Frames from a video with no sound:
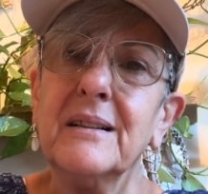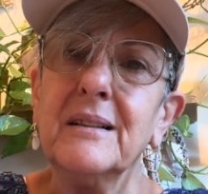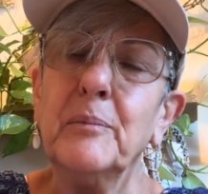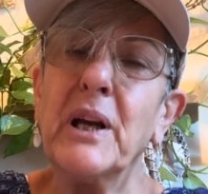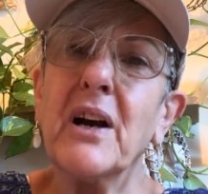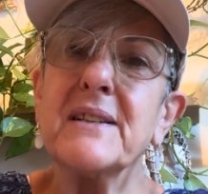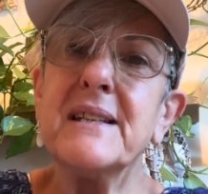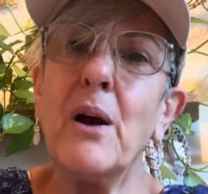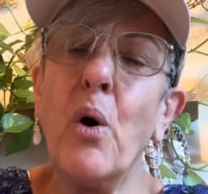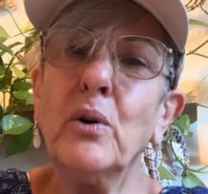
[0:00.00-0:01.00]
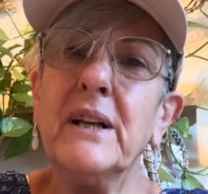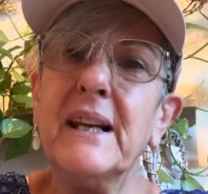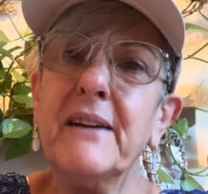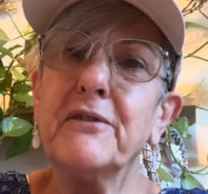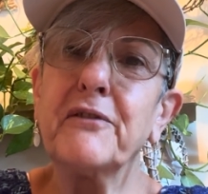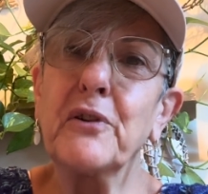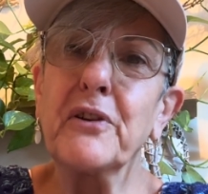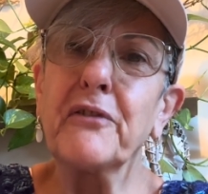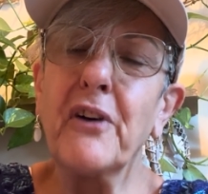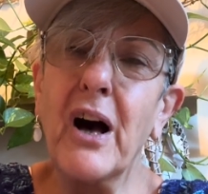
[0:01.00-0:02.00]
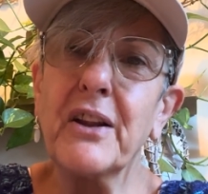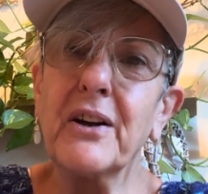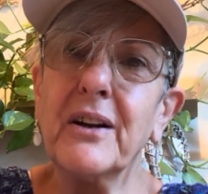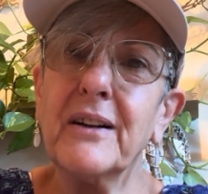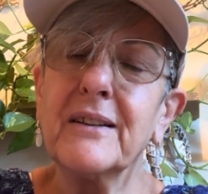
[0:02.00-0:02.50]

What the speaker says: Because he only lived for the Father.